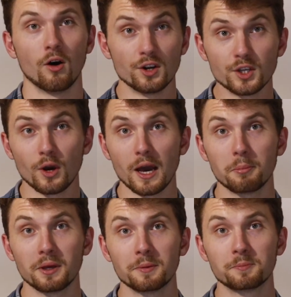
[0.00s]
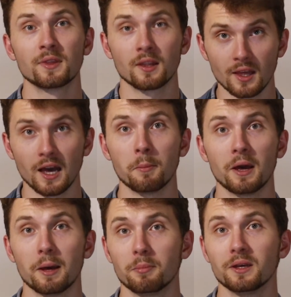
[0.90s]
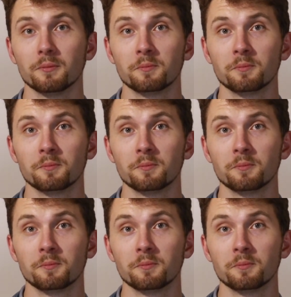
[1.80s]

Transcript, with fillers: Are you happy? I'm happy.